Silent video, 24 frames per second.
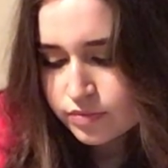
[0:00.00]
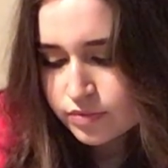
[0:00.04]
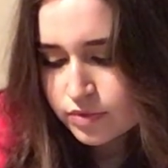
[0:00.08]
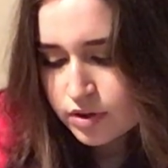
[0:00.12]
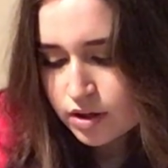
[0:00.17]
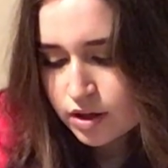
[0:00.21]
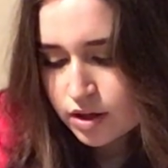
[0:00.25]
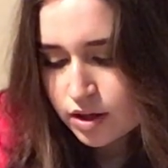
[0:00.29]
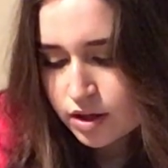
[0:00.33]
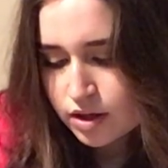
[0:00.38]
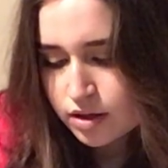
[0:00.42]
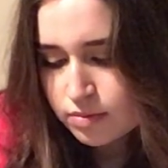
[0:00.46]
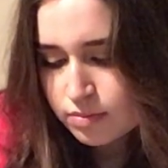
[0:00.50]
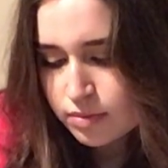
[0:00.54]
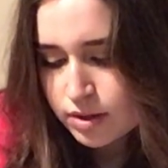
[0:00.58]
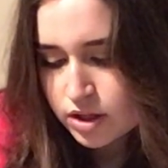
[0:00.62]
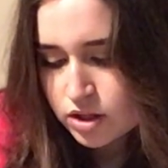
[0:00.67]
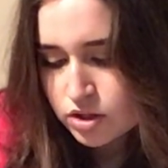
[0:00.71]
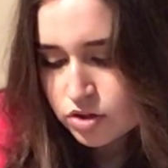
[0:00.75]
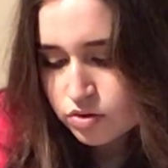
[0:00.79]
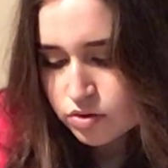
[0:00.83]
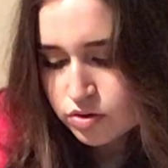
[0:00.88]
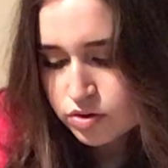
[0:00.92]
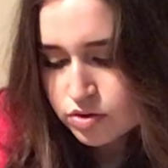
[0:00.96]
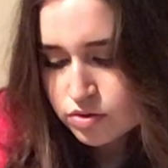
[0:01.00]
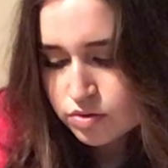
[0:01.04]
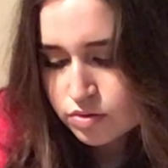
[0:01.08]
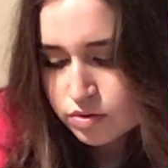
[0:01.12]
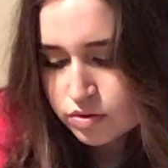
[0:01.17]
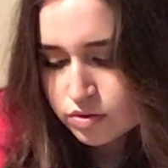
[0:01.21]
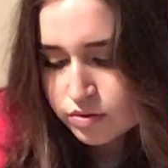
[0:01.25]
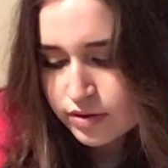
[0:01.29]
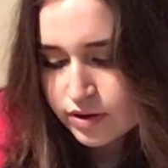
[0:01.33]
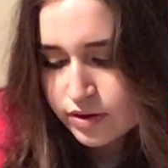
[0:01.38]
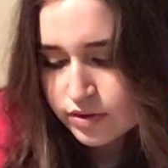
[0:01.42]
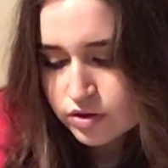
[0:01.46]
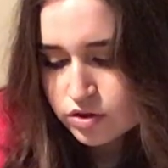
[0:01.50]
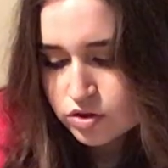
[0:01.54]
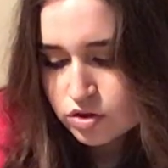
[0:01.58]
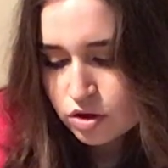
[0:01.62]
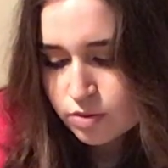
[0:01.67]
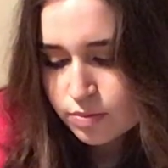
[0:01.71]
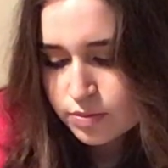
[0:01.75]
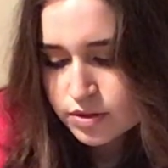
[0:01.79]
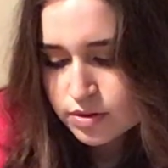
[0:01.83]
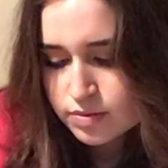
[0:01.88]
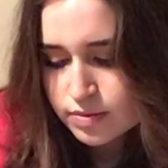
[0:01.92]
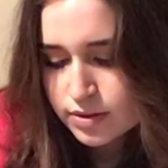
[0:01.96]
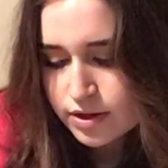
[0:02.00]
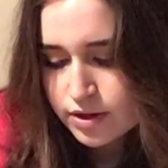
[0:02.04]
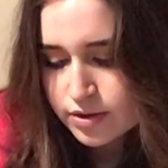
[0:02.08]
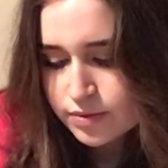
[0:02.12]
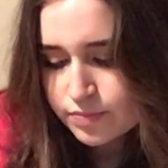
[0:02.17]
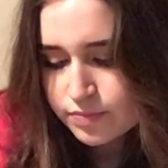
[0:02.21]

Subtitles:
And make sure it's all around the top as well.